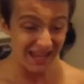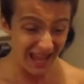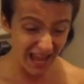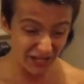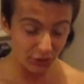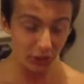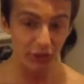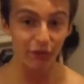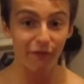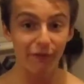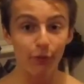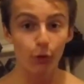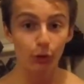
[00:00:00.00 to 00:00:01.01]
And you're in the
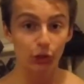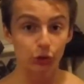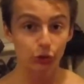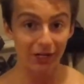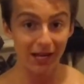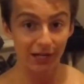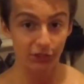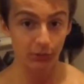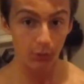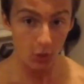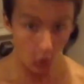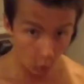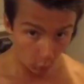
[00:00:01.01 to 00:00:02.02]
full contraction,
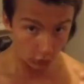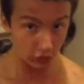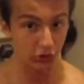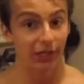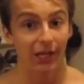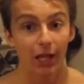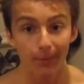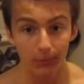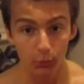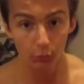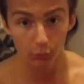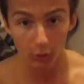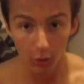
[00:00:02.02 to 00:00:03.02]
which is going to help
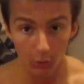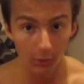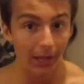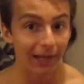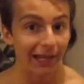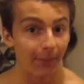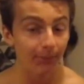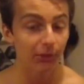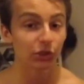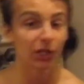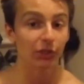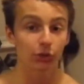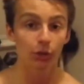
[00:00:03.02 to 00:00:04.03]
you grow and help the
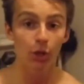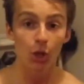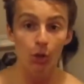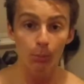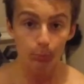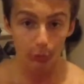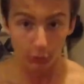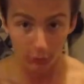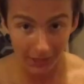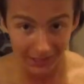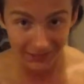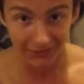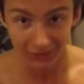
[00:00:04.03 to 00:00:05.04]
chest
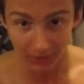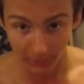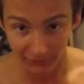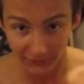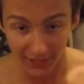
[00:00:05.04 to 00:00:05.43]
progress a little bit